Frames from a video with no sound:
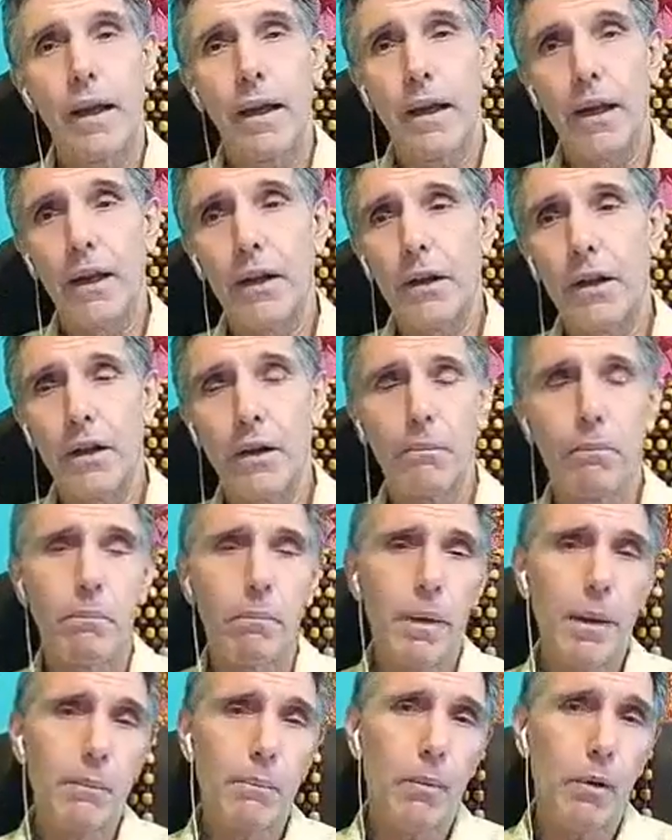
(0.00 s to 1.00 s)
in
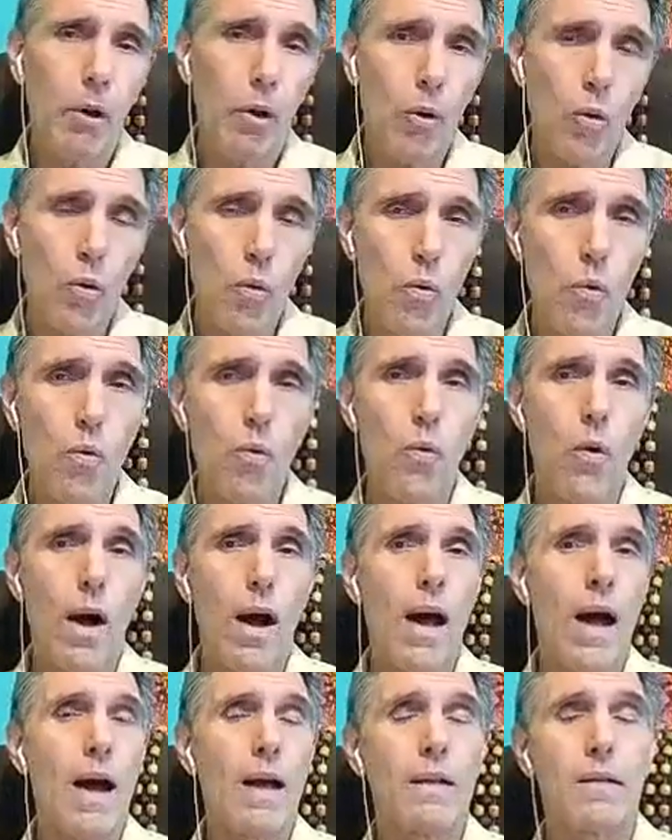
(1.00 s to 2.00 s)
people who
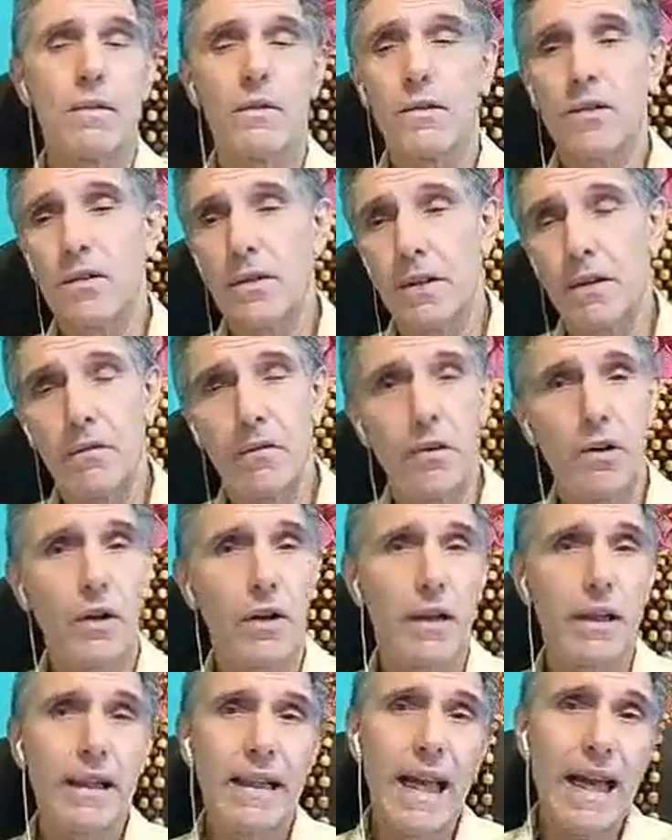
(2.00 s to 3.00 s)
are
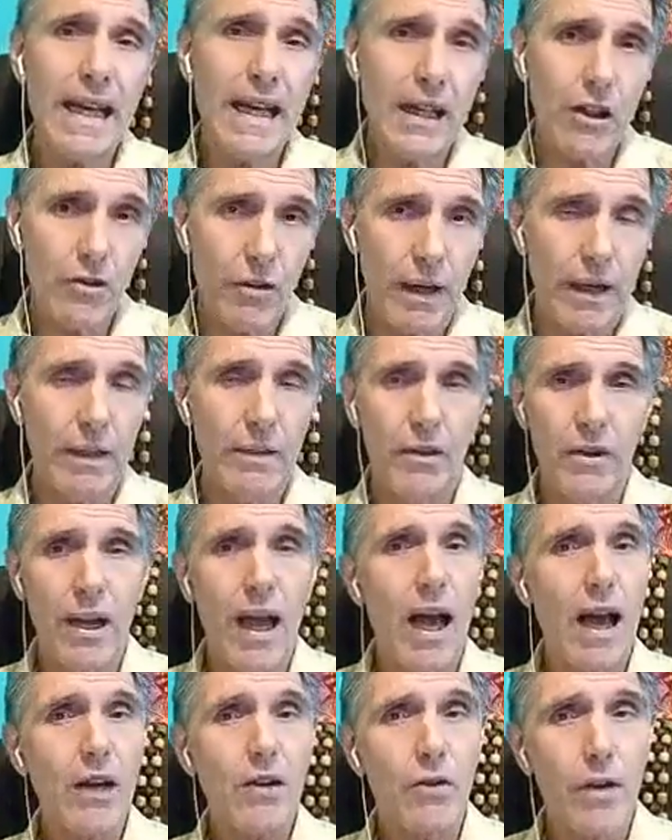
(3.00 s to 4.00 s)
severely
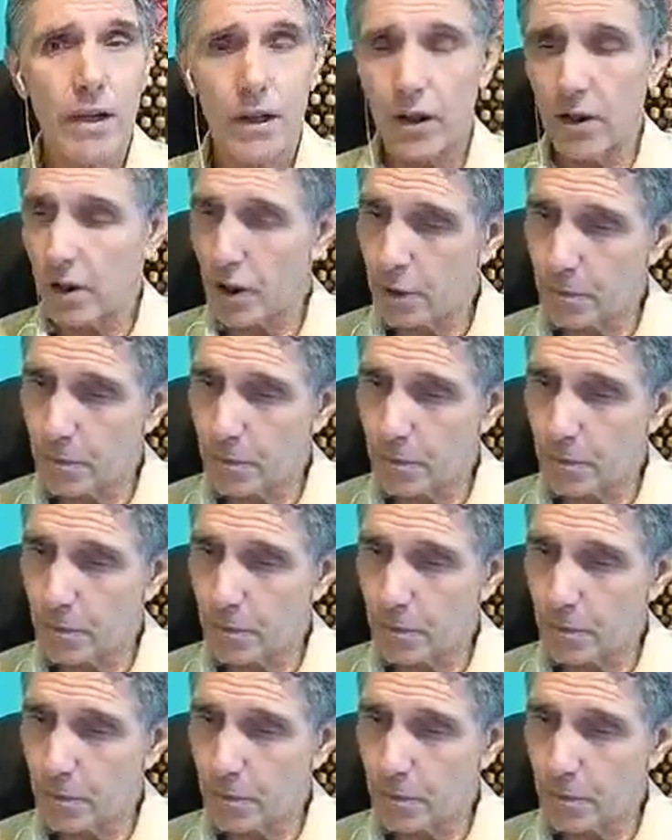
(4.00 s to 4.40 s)
dehydrated,